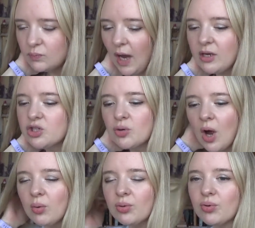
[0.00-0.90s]
And as you
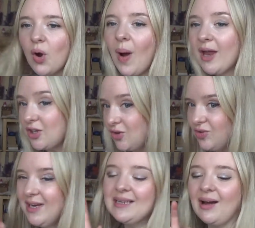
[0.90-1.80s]
go through and you
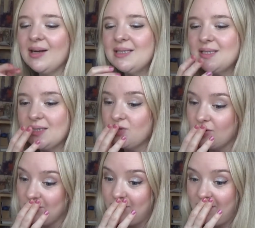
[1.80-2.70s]
realise that
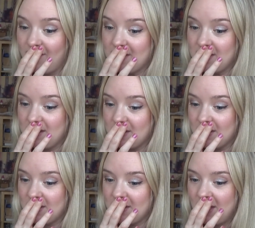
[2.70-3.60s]
Dr. Rudy
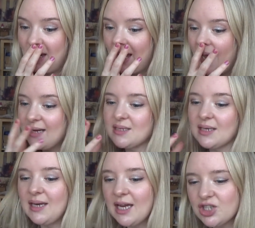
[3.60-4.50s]
Vincent has a
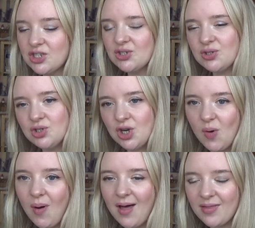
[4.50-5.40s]
connection to
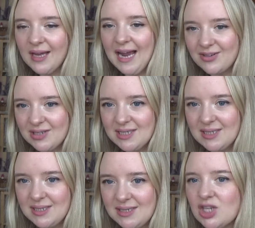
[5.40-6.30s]
two other
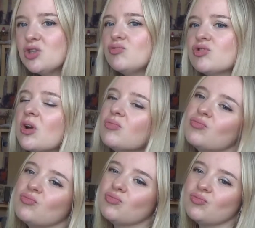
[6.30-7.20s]
characters that you don't
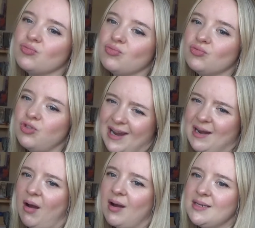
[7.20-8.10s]

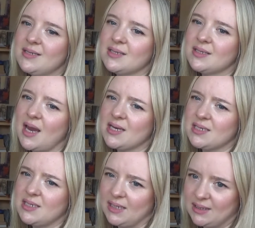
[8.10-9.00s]
realise
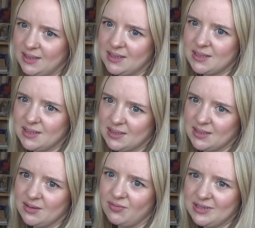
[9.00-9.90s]
until
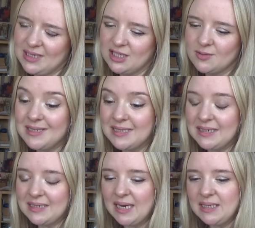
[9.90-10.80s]
it's obviously explicitly
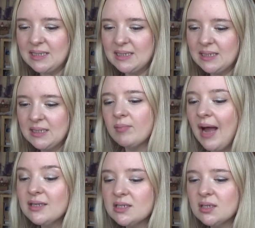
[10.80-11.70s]
stated.
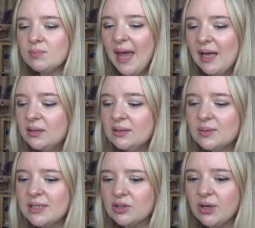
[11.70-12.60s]
Alison Pill
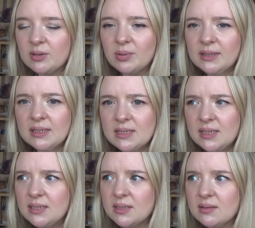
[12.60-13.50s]
was incredible in this
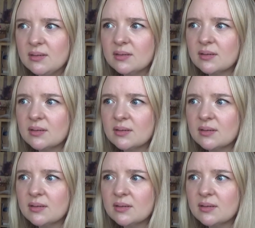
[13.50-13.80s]
season.